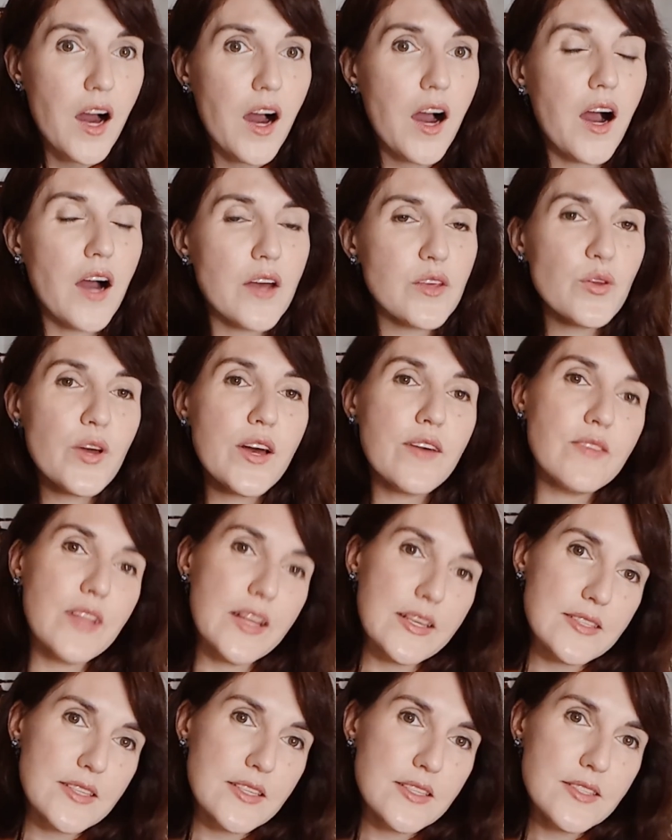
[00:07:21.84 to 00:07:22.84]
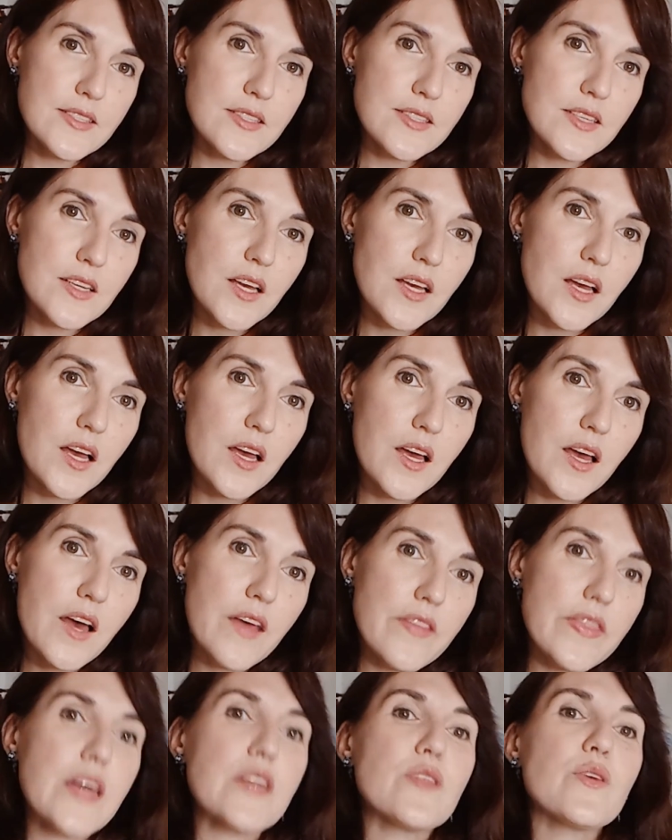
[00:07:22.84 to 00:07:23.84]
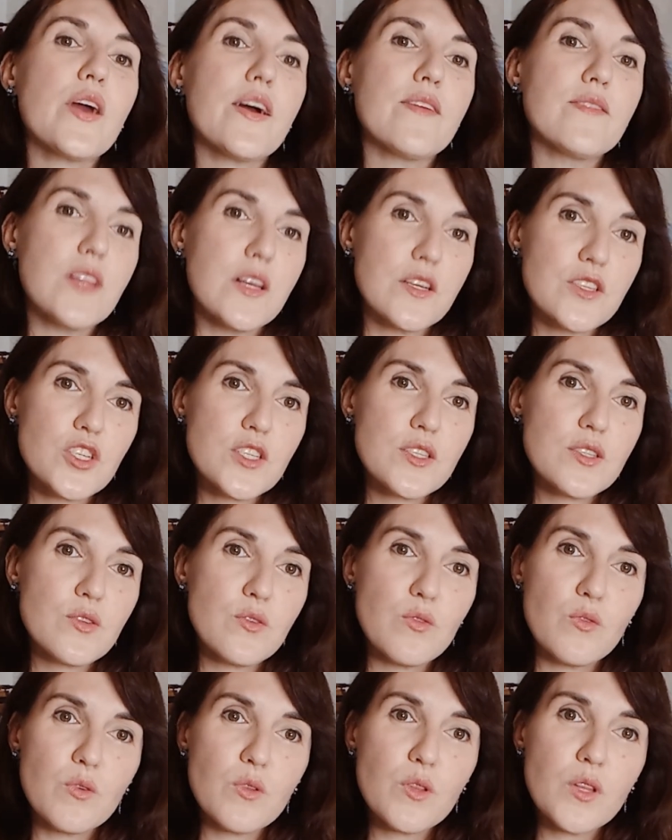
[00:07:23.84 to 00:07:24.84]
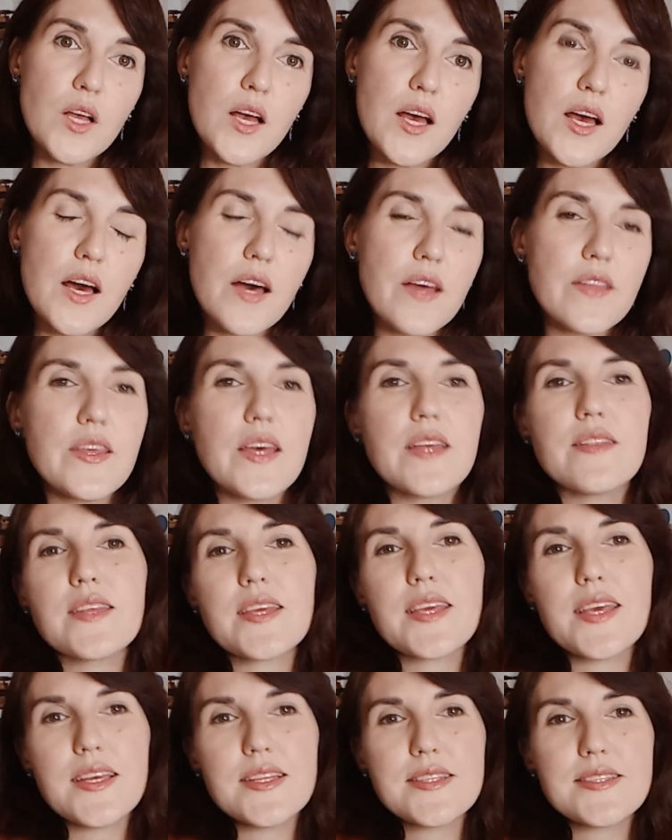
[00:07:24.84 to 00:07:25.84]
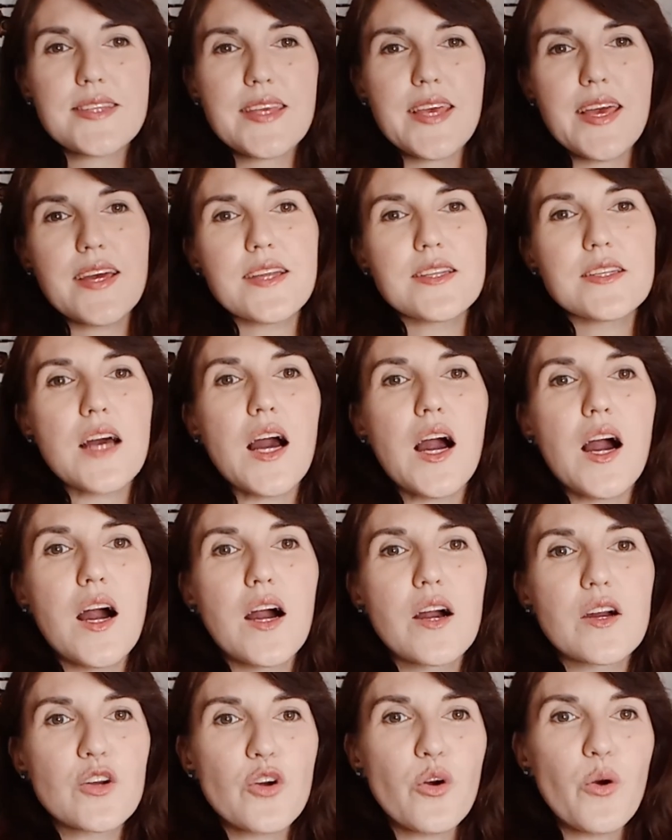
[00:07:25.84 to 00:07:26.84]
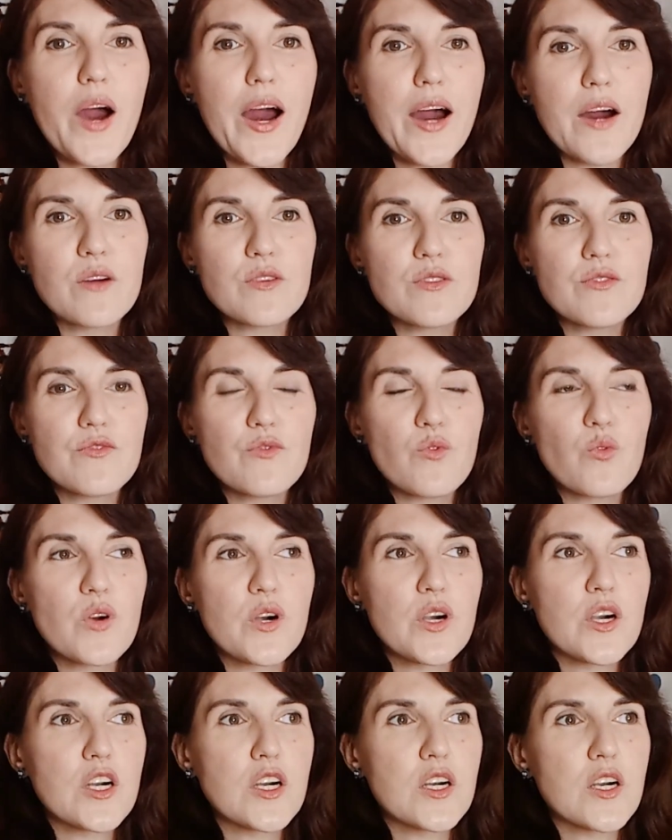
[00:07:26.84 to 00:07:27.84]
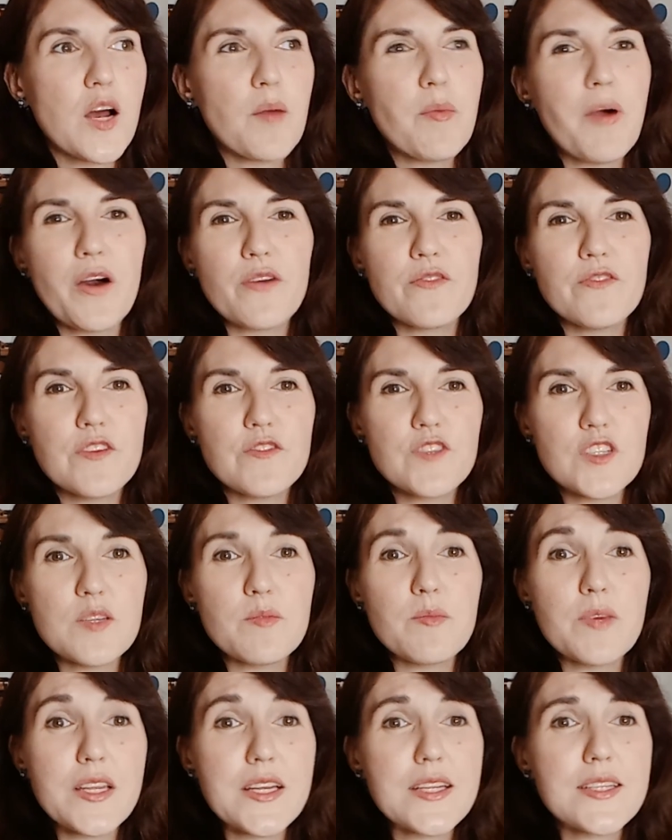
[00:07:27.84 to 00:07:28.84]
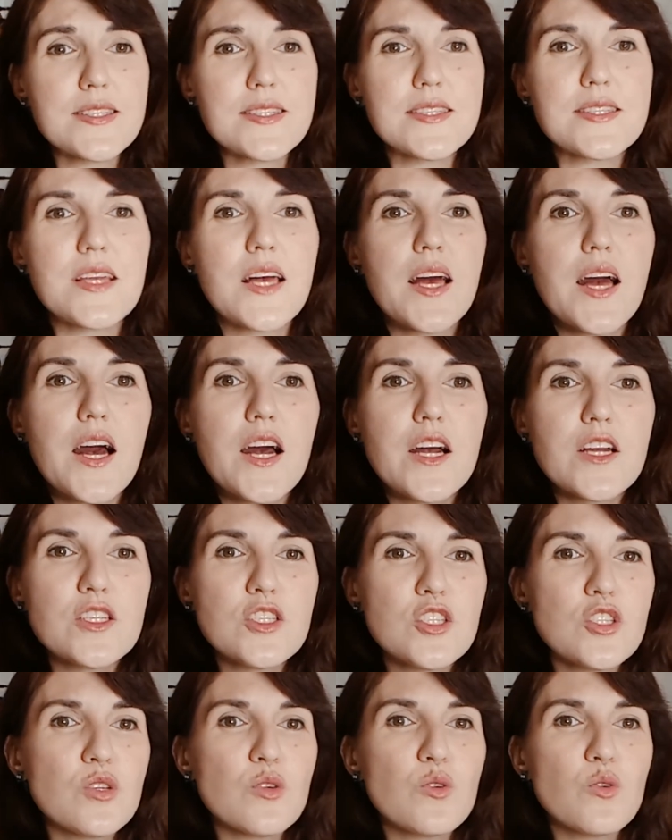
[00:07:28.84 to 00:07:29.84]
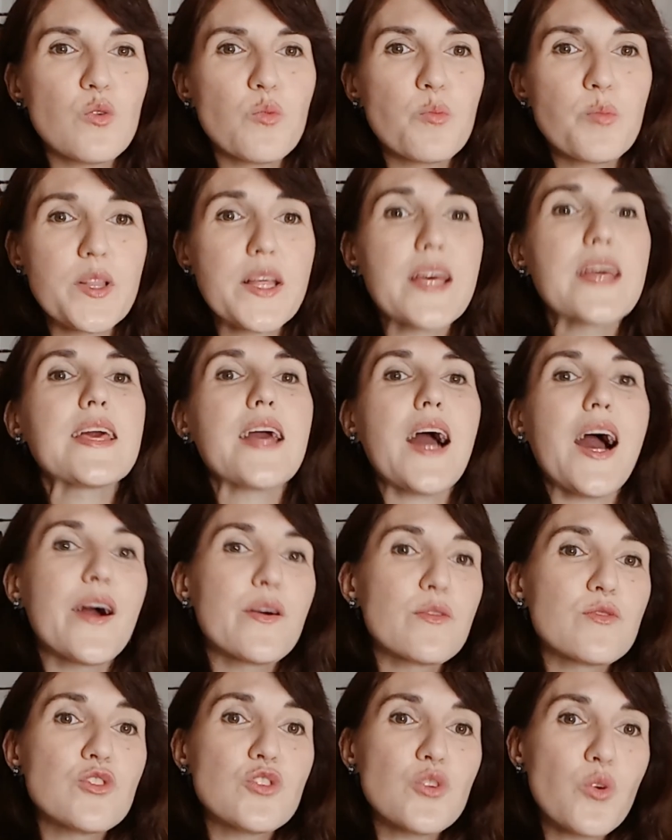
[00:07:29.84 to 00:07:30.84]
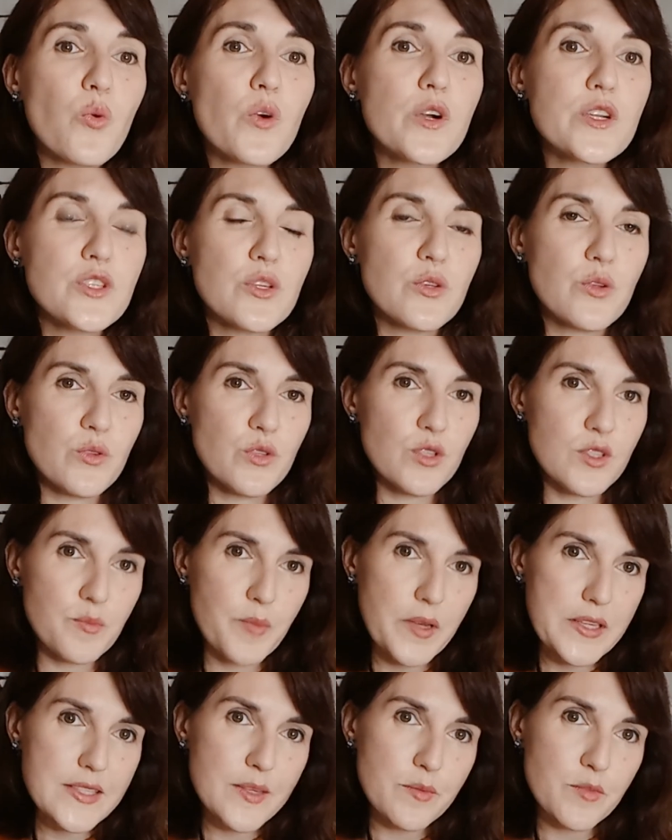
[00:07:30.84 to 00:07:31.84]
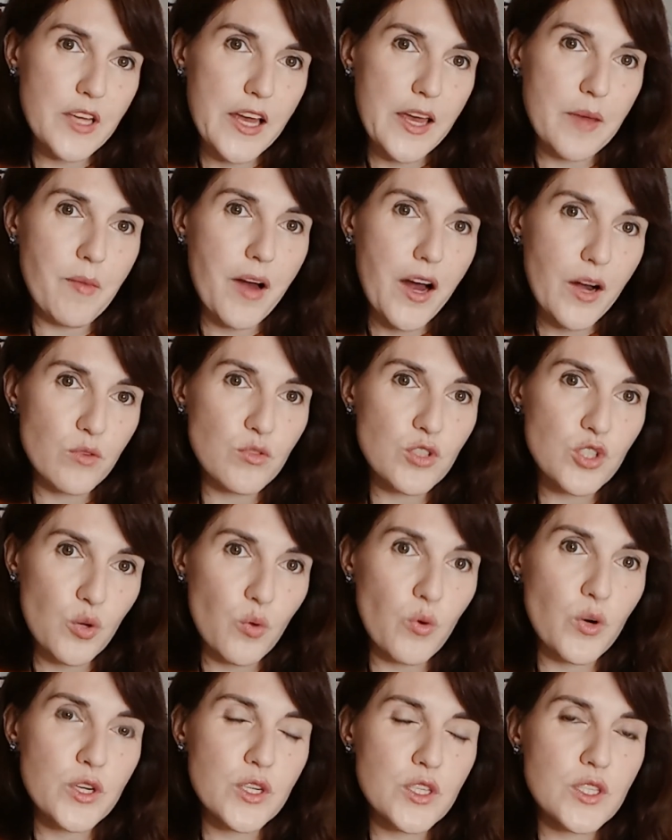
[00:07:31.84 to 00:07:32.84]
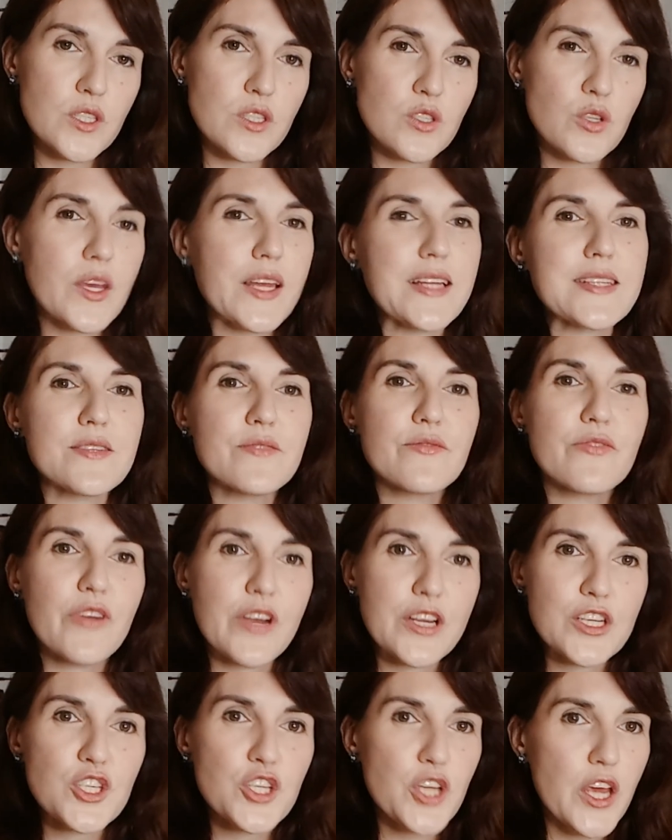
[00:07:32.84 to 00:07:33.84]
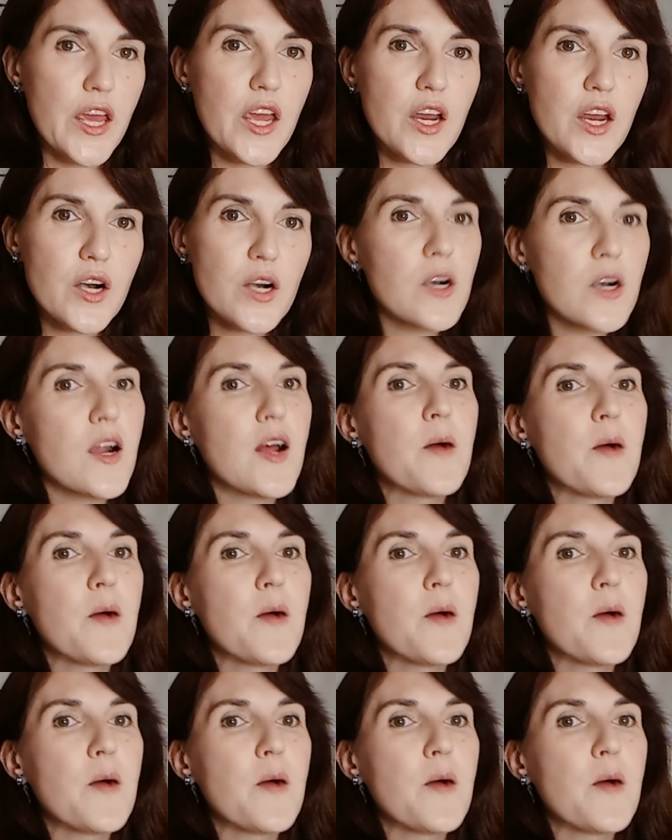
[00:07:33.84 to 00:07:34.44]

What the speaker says: You have lessons, then you have lunch at school, then the kids can go out for about 15 minutes to play outdoors, to spend some time outdoors to get some fresh air.